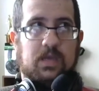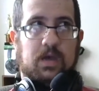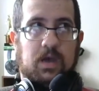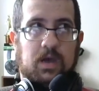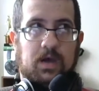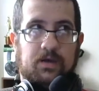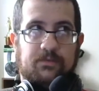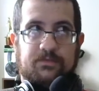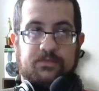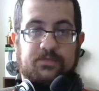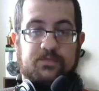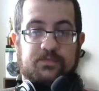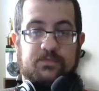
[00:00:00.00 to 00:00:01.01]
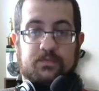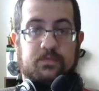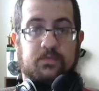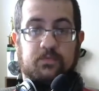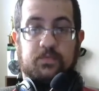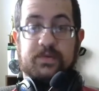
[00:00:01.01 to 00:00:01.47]
for
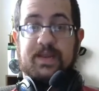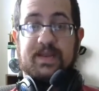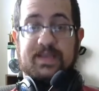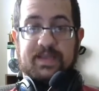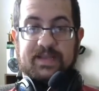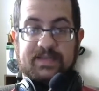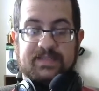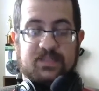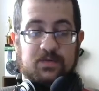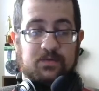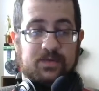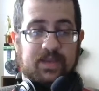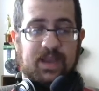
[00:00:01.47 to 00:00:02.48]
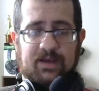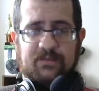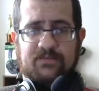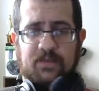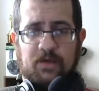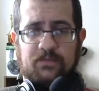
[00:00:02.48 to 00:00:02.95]
3 decades. So, yeah,
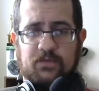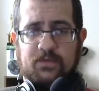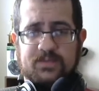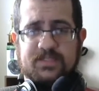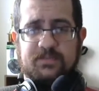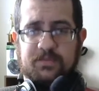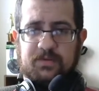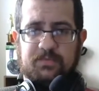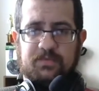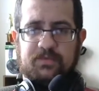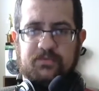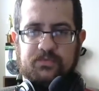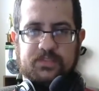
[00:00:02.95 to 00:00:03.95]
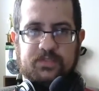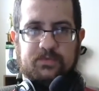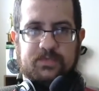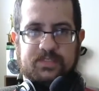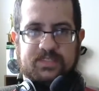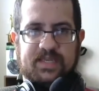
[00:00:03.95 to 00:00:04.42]
of course I'm going to believe Russo
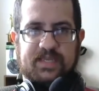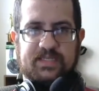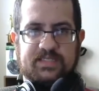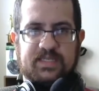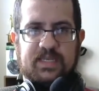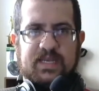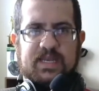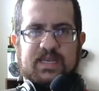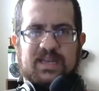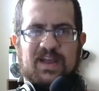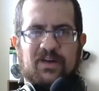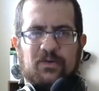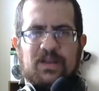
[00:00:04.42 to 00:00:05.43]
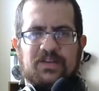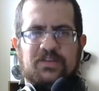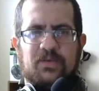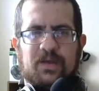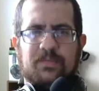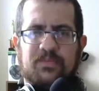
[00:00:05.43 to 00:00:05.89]
in this case. Now,
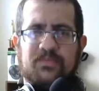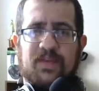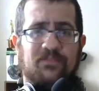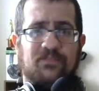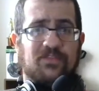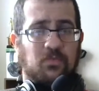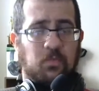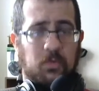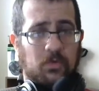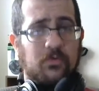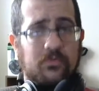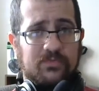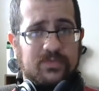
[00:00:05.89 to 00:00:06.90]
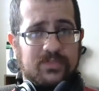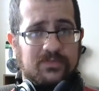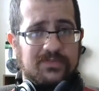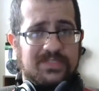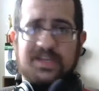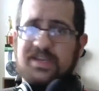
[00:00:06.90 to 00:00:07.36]
do I believe every word Russo
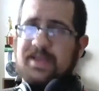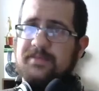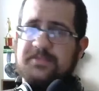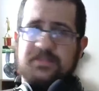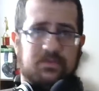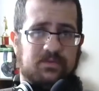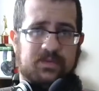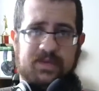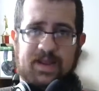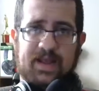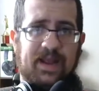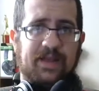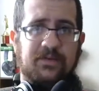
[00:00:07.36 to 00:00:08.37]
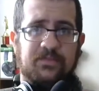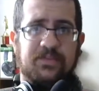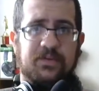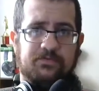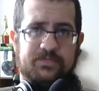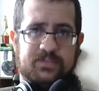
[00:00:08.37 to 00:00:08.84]
is saying? Absolutely not. I don't
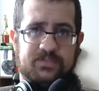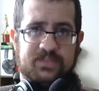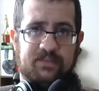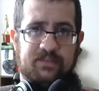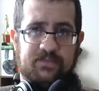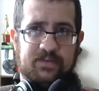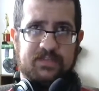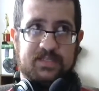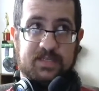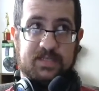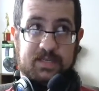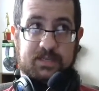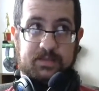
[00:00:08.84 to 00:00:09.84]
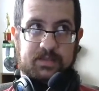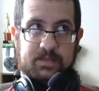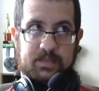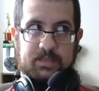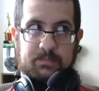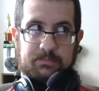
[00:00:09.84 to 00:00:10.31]
think Russo's given us
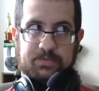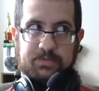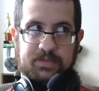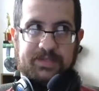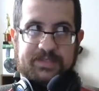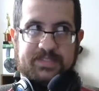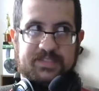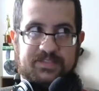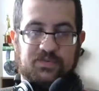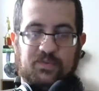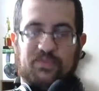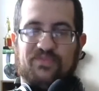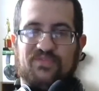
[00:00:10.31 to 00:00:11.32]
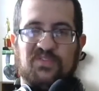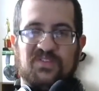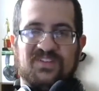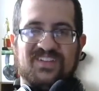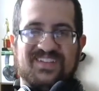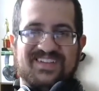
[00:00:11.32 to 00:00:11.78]
the complete,
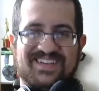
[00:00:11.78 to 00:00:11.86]
truthful